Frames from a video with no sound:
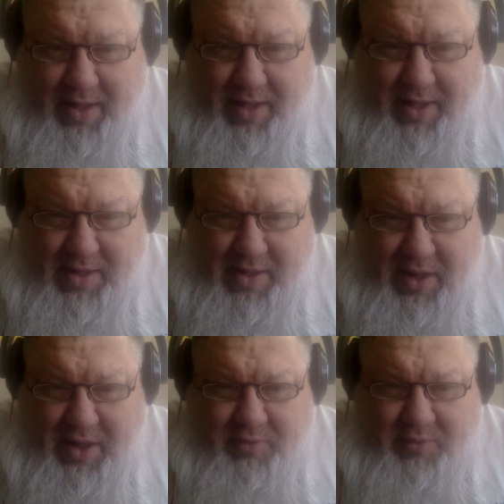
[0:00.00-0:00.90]

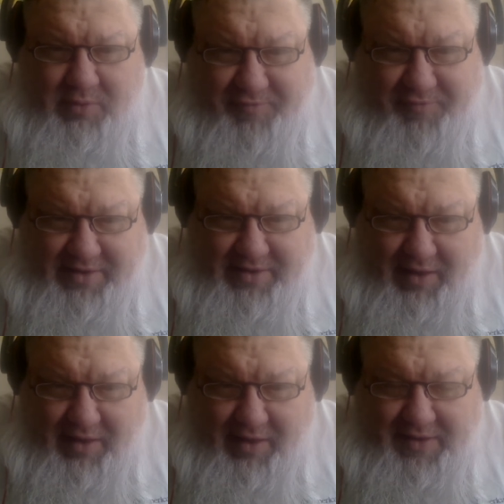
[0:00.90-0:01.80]
reflect on the
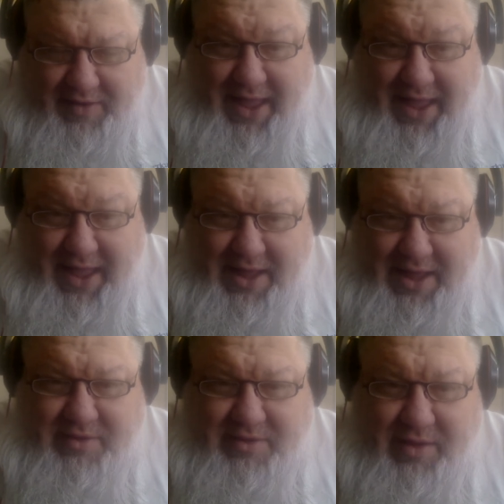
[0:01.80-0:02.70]
day and
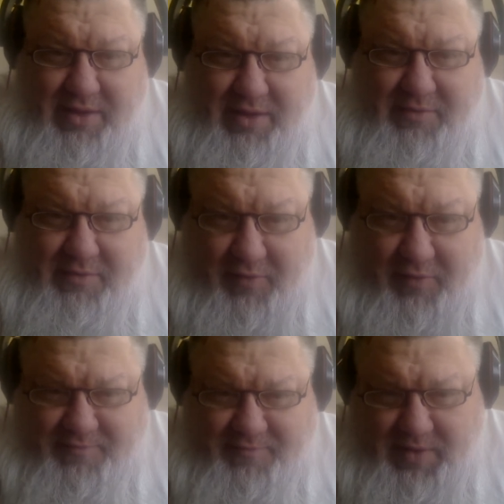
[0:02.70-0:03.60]
for, you know, a few
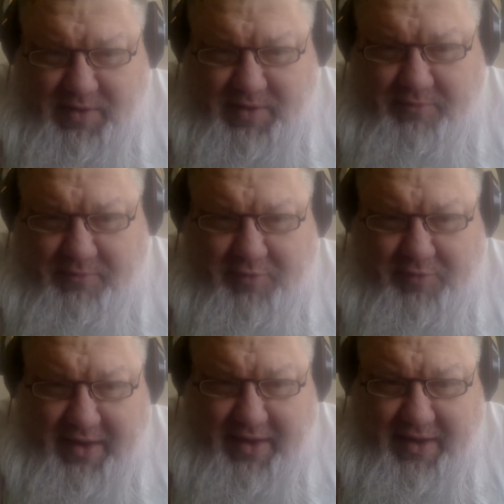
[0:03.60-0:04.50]
seconds there for a
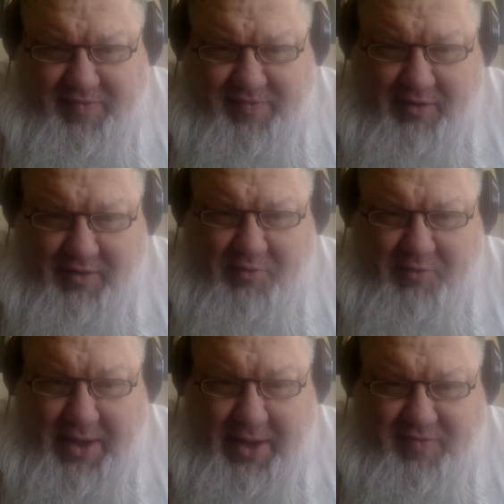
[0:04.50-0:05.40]
minute. So
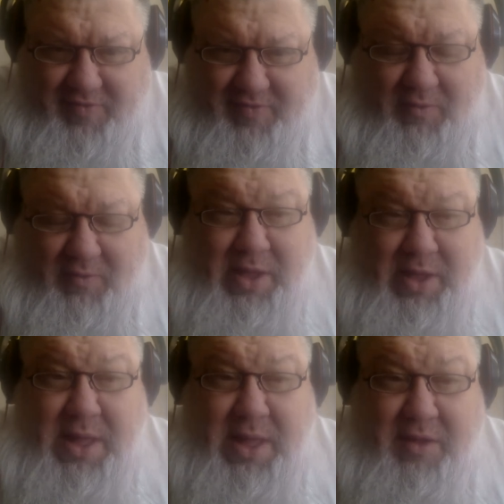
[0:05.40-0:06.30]
thank you
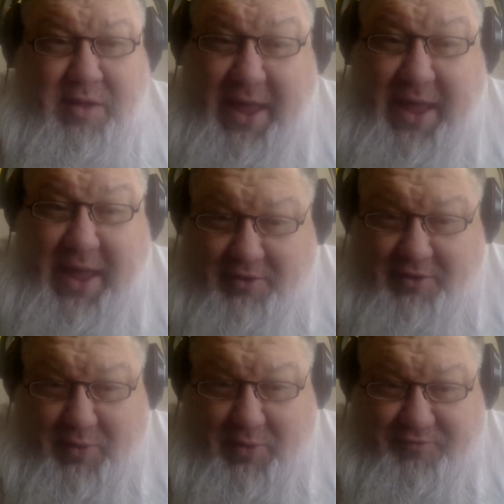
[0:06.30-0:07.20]
everyone for
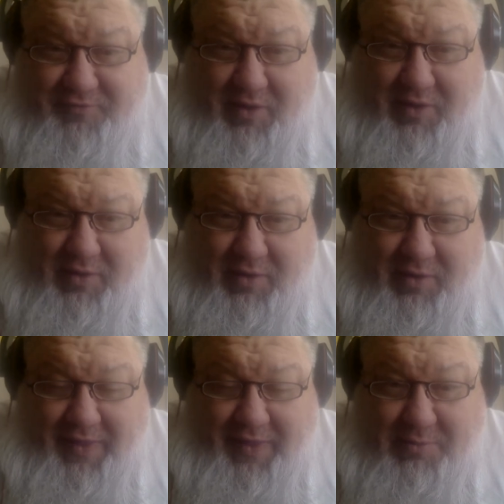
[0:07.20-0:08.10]
allowing me to do
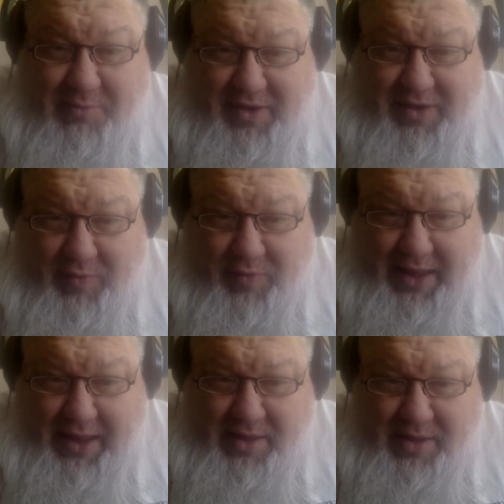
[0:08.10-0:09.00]
that here
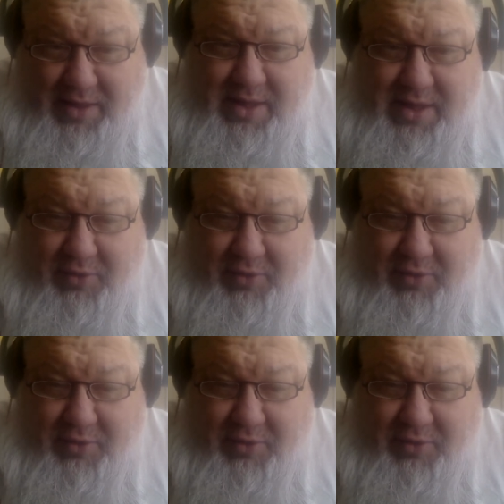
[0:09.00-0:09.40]
on YouTube.